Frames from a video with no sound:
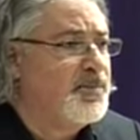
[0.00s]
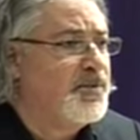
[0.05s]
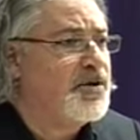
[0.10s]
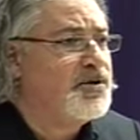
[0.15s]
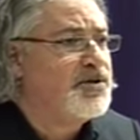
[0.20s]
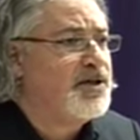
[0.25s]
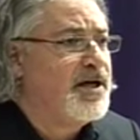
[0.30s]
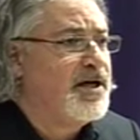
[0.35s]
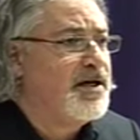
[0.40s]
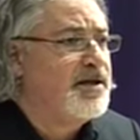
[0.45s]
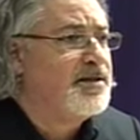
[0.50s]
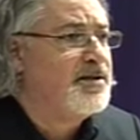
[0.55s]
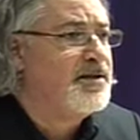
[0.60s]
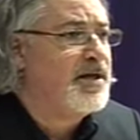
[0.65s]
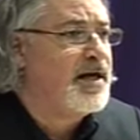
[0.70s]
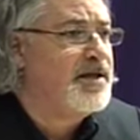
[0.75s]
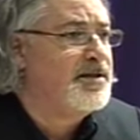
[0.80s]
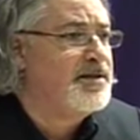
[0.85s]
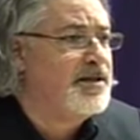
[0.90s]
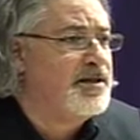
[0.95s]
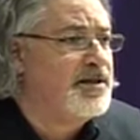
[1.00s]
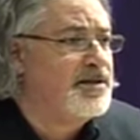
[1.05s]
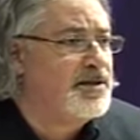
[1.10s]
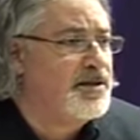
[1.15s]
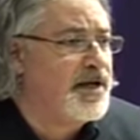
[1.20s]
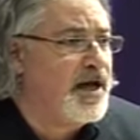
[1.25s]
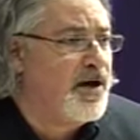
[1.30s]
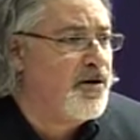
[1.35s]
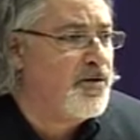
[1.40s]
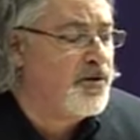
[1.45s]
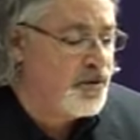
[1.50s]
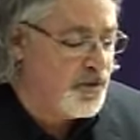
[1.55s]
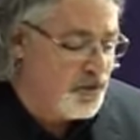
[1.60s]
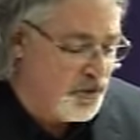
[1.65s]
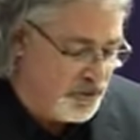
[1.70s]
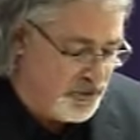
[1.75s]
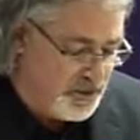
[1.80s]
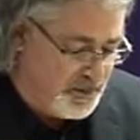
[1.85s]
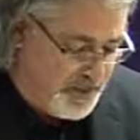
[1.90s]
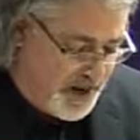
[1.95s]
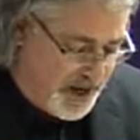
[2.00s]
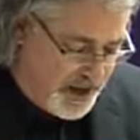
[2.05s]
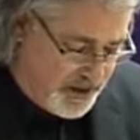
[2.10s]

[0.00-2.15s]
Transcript: the project that is now called